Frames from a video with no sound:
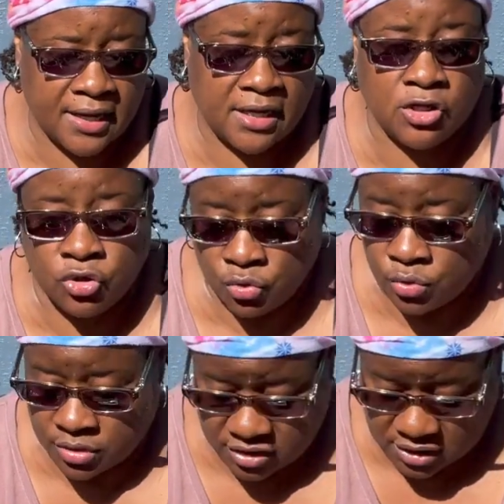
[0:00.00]

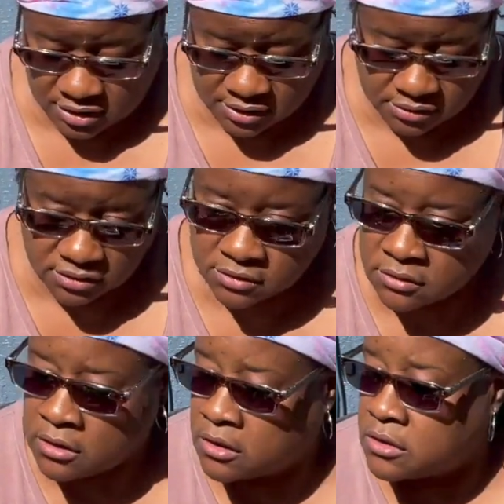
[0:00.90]
ignore things.
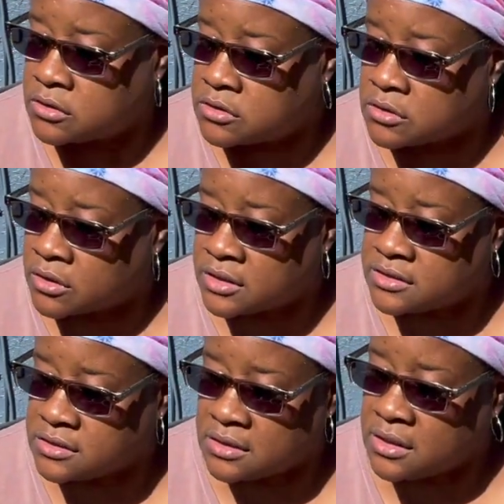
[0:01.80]
So let's
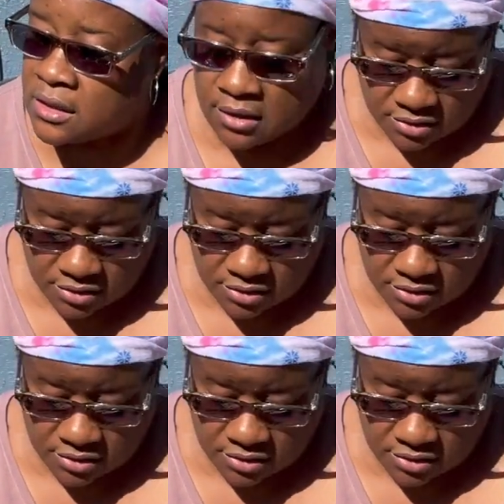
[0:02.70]
see.